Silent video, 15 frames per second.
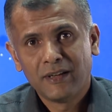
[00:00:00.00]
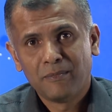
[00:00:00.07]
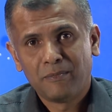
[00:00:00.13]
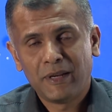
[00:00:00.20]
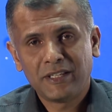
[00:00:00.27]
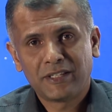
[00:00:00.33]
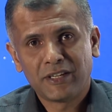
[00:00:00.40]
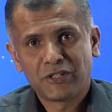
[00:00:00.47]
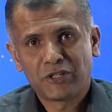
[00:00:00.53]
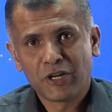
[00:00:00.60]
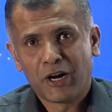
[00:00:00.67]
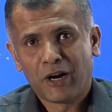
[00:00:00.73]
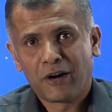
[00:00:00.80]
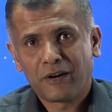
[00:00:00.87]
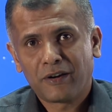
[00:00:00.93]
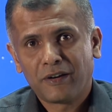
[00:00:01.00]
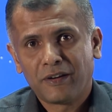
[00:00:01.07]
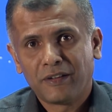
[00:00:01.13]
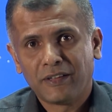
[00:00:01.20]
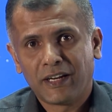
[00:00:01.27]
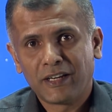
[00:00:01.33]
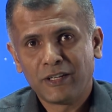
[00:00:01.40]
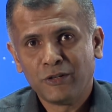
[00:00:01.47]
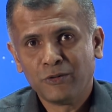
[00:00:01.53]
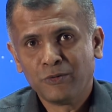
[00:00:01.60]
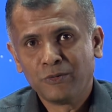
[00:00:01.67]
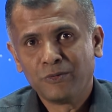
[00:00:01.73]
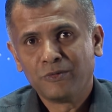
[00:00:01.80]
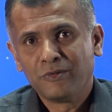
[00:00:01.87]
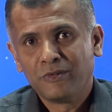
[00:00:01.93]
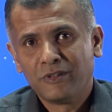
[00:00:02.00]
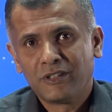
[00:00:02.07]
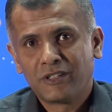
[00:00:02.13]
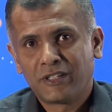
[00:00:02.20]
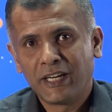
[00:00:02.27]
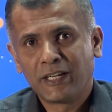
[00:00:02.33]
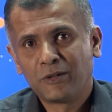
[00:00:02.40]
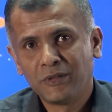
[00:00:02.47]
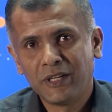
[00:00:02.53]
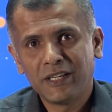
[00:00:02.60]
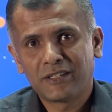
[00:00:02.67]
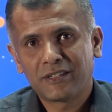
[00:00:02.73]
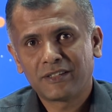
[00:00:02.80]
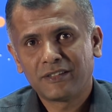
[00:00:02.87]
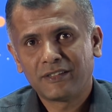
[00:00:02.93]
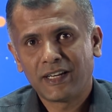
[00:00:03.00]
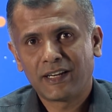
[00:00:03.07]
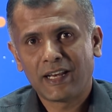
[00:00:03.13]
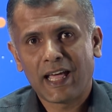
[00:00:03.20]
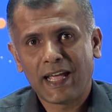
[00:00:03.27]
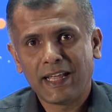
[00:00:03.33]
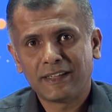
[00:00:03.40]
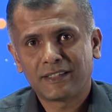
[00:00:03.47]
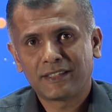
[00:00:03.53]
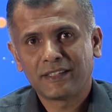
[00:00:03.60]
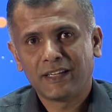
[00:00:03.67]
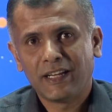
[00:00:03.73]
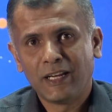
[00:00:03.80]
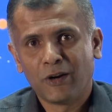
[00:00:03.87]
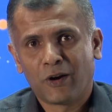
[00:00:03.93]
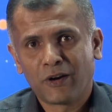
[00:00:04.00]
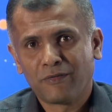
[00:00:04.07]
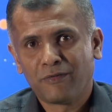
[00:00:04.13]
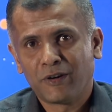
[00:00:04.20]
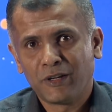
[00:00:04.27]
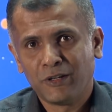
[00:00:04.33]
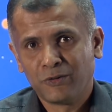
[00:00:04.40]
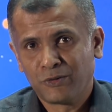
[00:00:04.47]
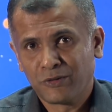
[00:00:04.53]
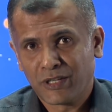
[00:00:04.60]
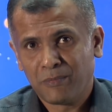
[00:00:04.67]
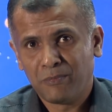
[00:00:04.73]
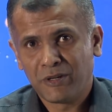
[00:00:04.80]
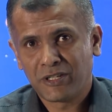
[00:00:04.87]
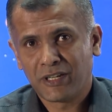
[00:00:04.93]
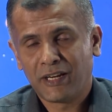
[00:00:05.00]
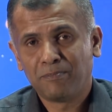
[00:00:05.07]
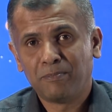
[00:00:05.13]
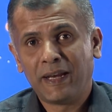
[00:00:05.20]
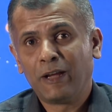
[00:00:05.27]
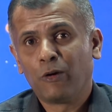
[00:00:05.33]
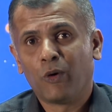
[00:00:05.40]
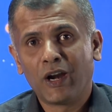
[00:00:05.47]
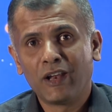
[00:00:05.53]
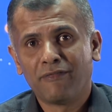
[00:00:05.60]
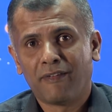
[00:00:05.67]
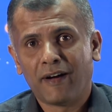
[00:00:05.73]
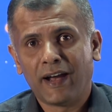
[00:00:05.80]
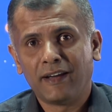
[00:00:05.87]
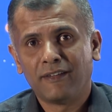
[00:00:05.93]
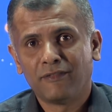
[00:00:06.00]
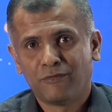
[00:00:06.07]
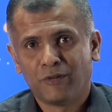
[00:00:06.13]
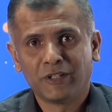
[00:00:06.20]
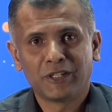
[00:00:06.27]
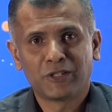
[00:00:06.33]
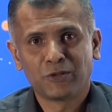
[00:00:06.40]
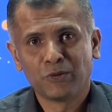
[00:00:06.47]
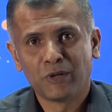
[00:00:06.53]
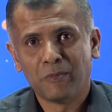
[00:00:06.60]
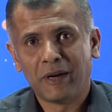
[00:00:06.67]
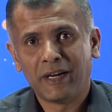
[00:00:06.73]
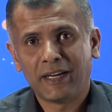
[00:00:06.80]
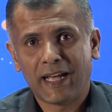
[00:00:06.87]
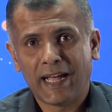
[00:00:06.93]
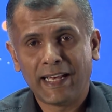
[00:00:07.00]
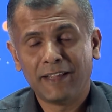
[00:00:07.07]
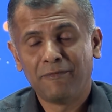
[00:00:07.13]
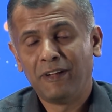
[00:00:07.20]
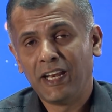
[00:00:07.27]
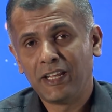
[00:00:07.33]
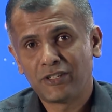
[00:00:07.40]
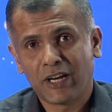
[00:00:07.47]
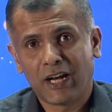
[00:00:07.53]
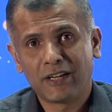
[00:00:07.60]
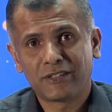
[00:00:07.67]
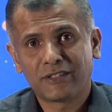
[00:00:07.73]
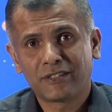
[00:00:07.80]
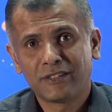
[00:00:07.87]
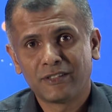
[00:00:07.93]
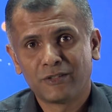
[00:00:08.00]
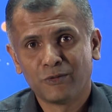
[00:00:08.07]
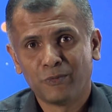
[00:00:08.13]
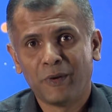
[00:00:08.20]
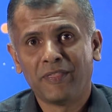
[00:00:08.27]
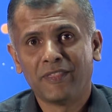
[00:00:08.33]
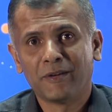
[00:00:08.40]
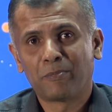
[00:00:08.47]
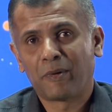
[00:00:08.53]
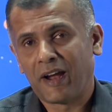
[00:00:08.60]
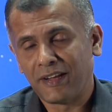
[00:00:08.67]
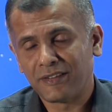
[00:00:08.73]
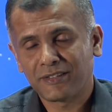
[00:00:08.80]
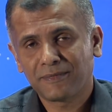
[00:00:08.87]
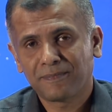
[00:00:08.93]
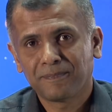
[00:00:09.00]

Please ensure that you stick to these deadlines in order for you to submission and be qualified for this tournament and win a chance to win the prize.